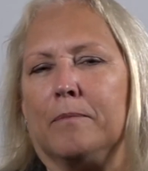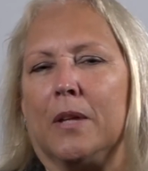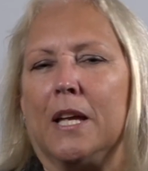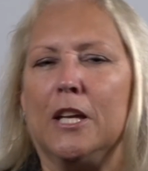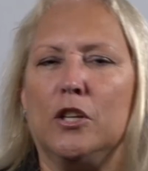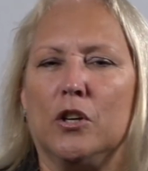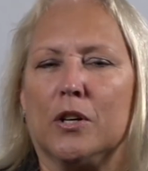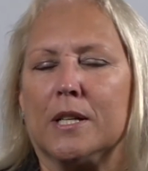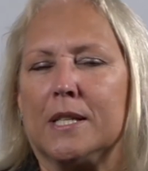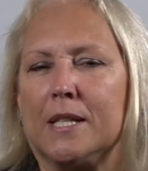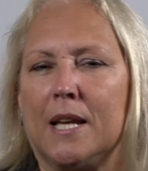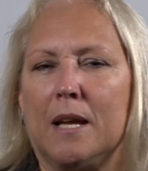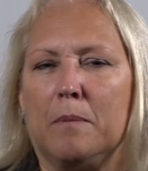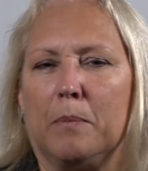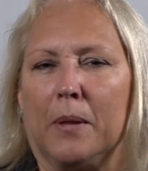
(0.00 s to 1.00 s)
in your
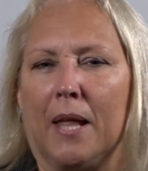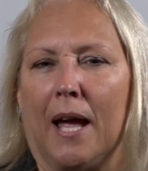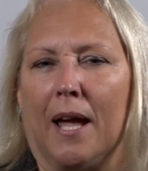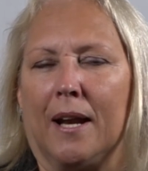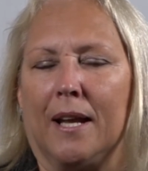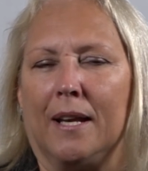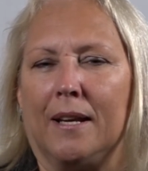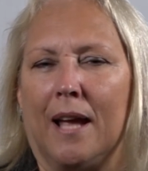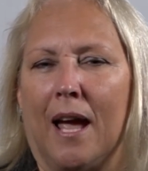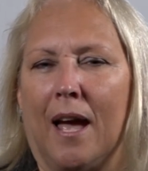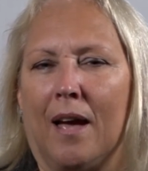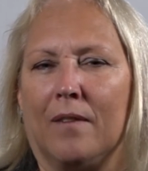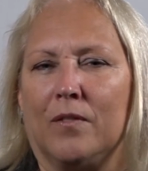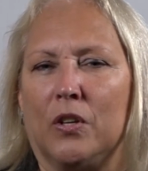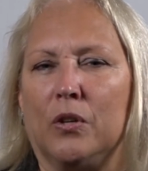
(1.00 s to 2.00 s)
estate planning,
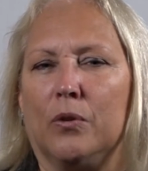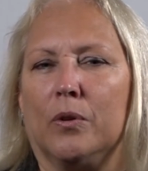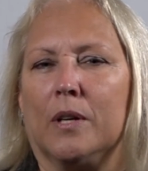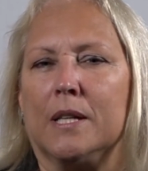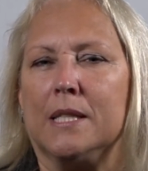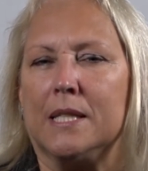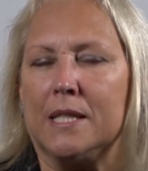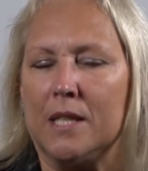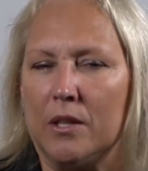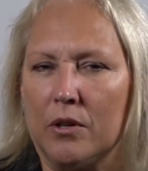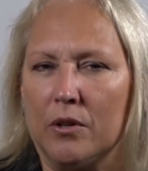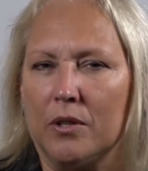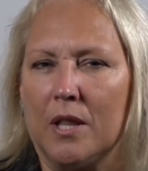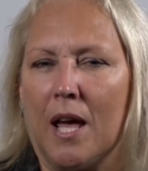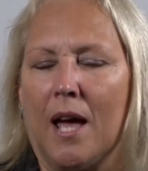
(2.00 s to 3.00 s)
have you
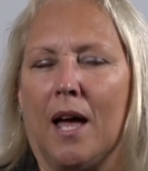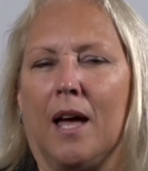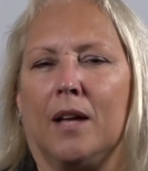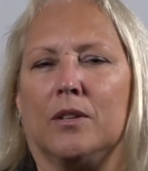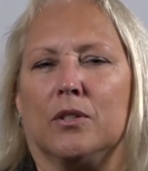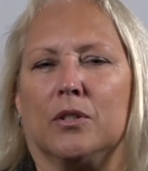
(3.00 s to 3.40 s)
considered that?